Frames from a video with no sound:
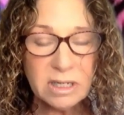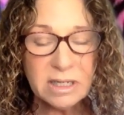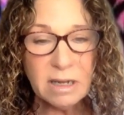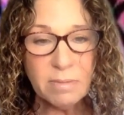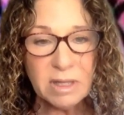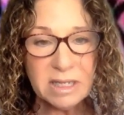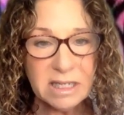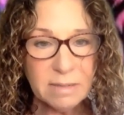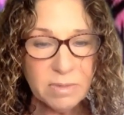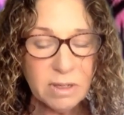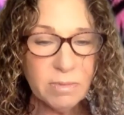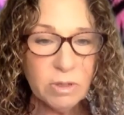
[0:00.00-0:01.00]
some of the
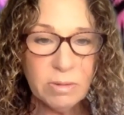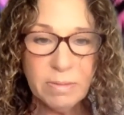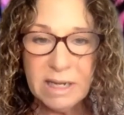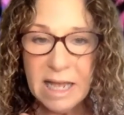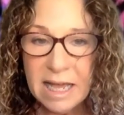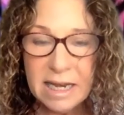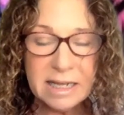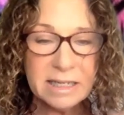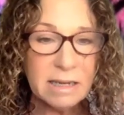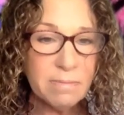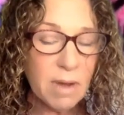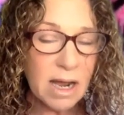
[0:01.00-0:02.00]
symptoms would be headaches
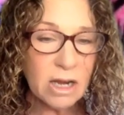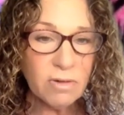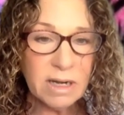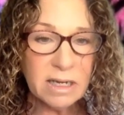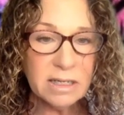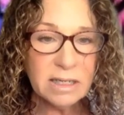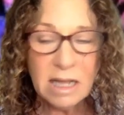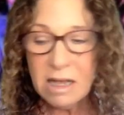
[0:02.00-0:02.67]
and migraines.